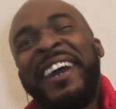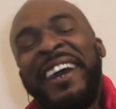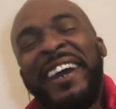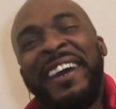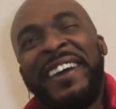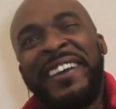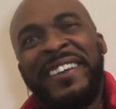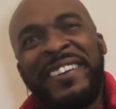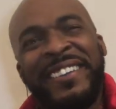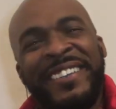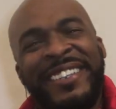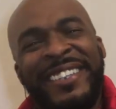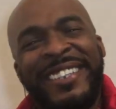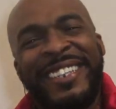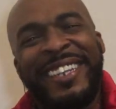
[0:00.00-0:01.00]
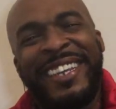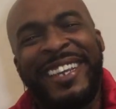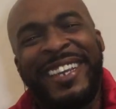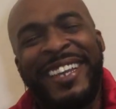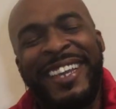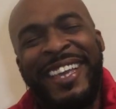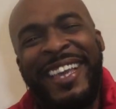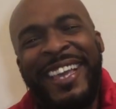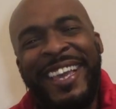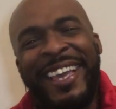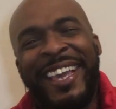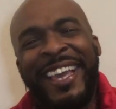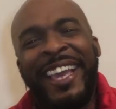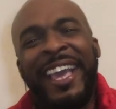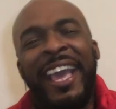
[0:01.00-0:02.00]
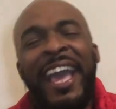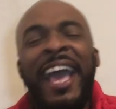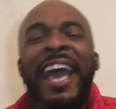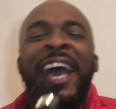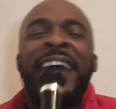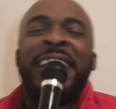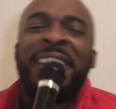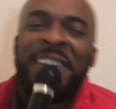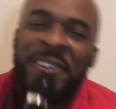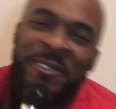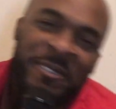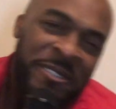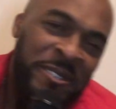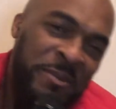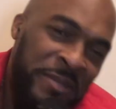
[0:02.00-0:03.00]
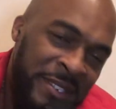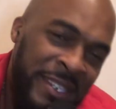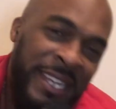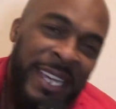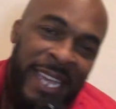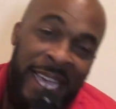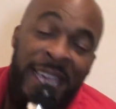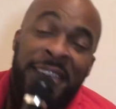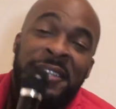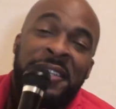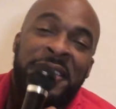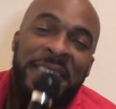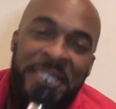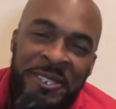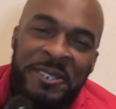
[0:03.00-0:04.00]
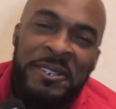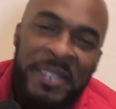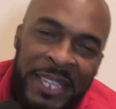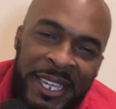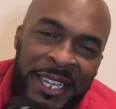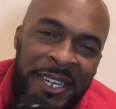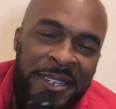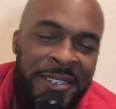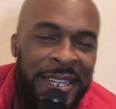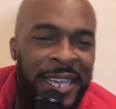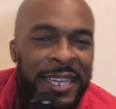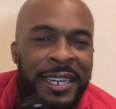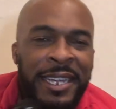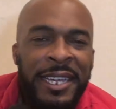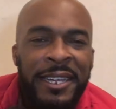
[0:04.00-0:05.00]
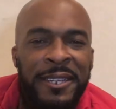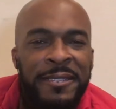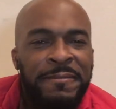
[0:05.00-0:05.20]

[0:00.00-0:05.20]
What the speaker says: Oh, shit. I know what some sick ass niggas doing kills like that.